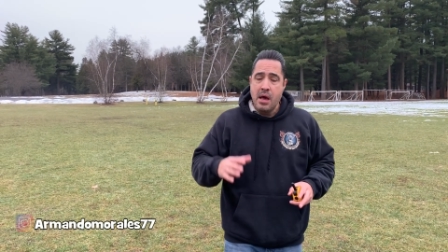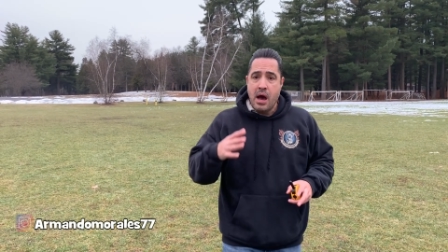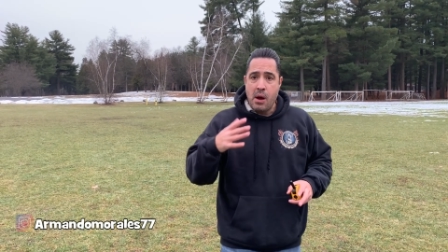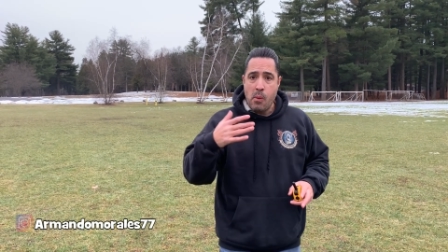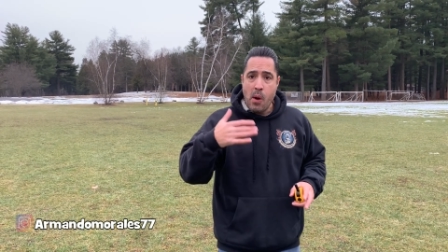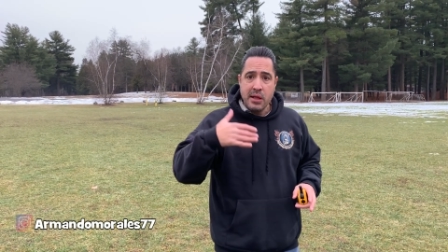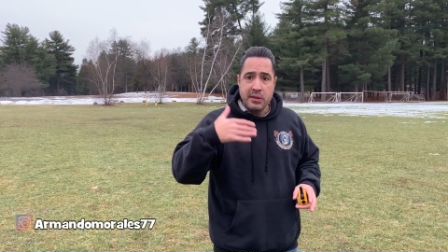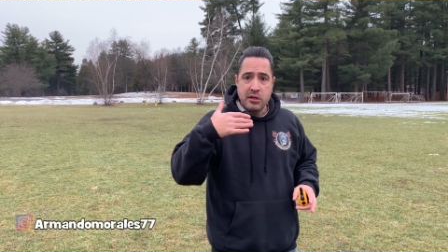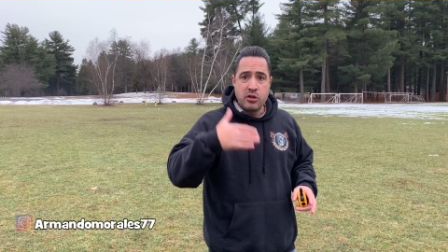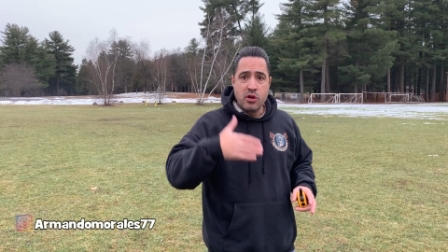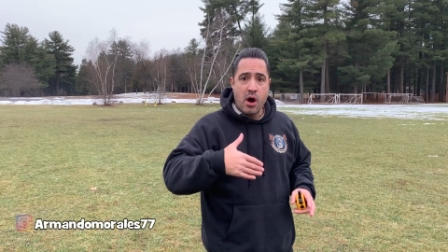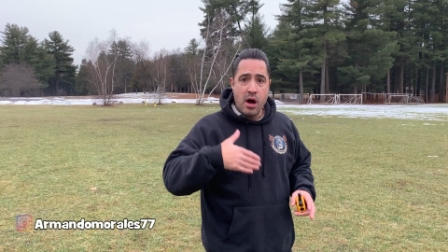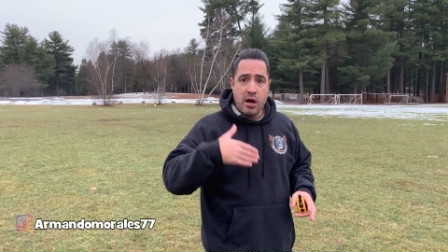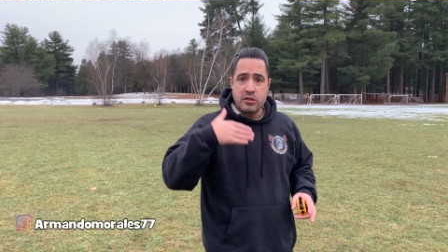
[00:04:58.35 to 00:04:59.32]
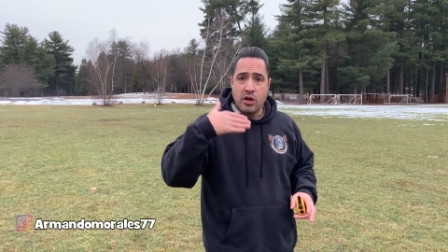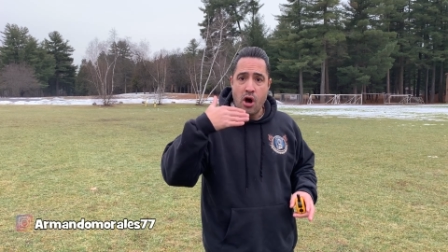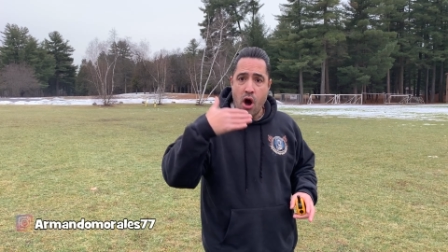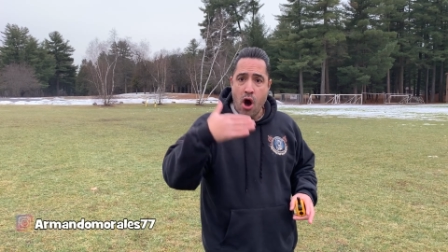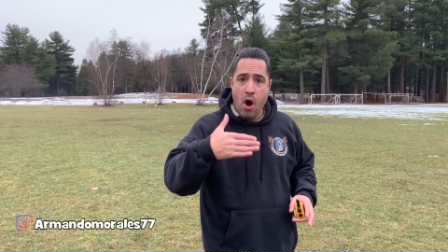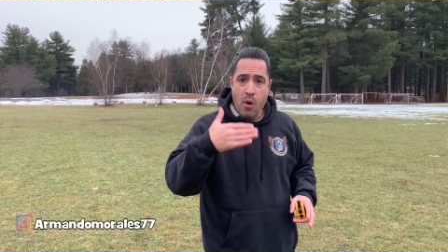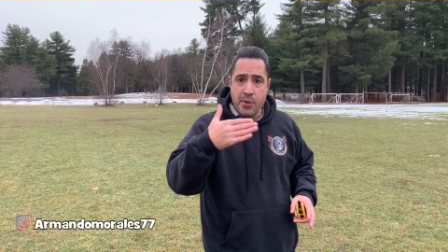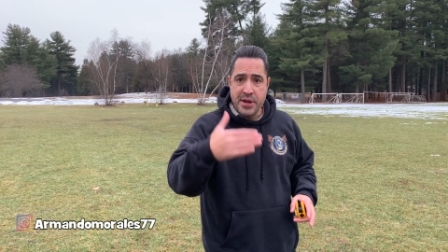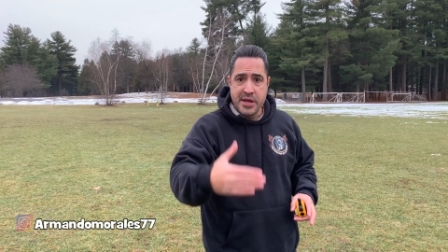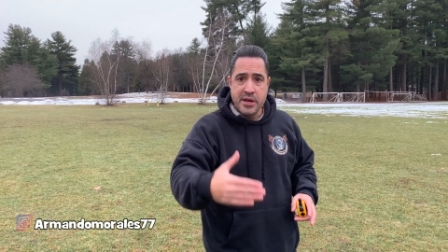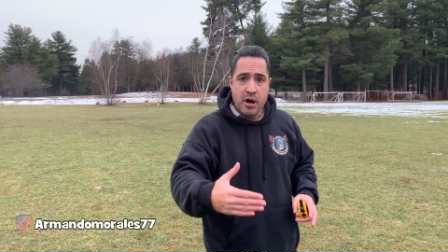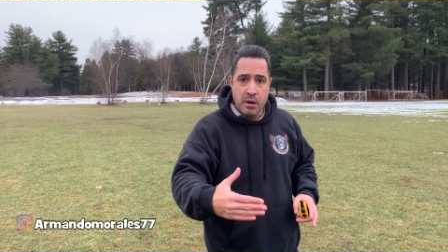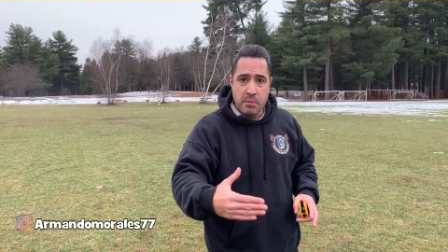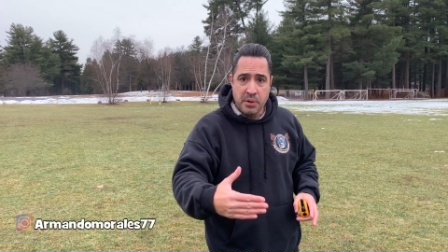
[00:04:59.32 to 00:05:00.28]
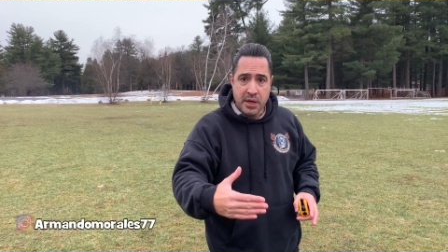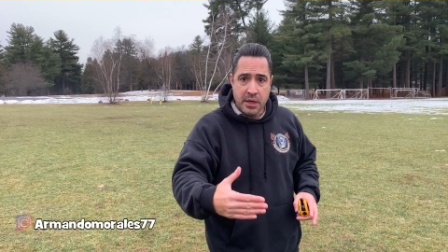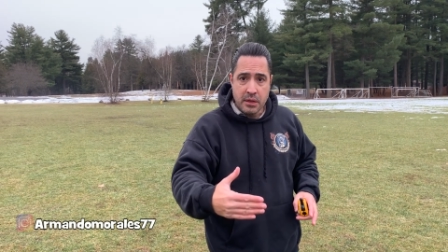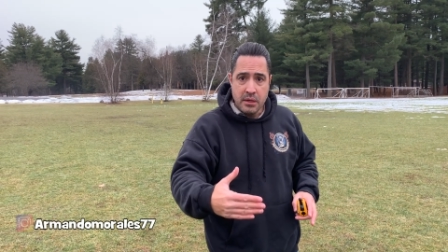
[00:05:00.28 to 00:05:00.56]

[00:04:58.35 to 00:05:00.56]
I want the dog to hone in on me.